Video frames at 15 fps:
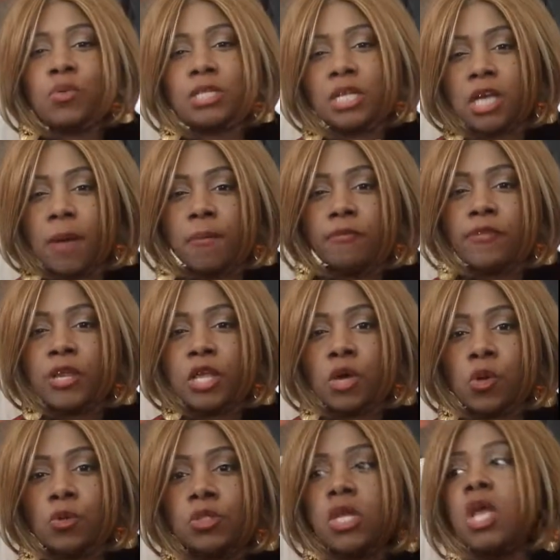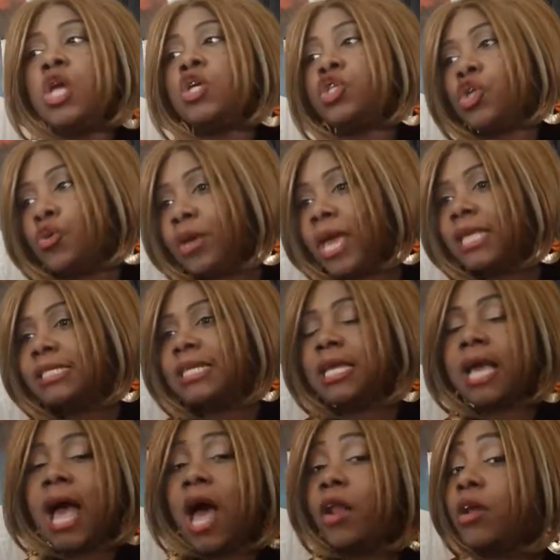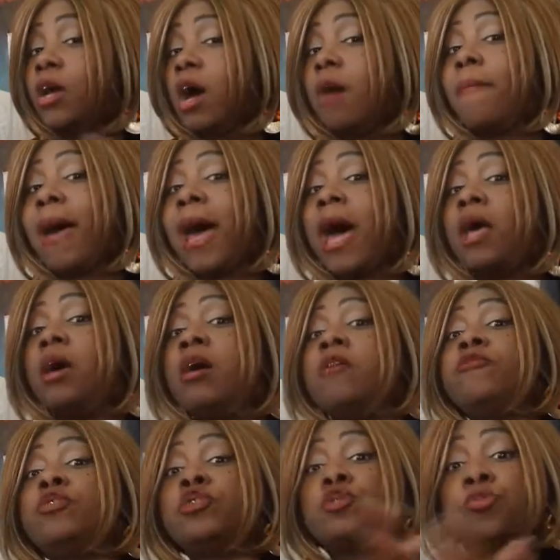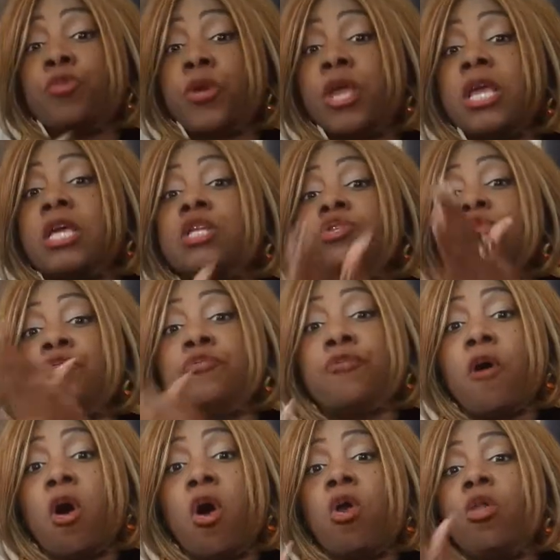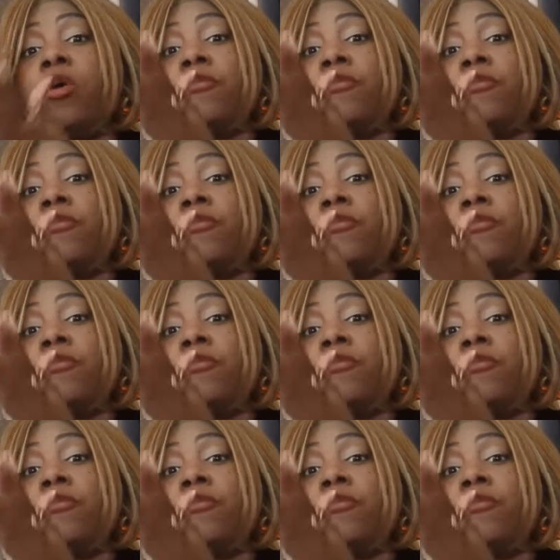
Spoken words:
We did a couple of videos showcasing how to come out of spring into fall,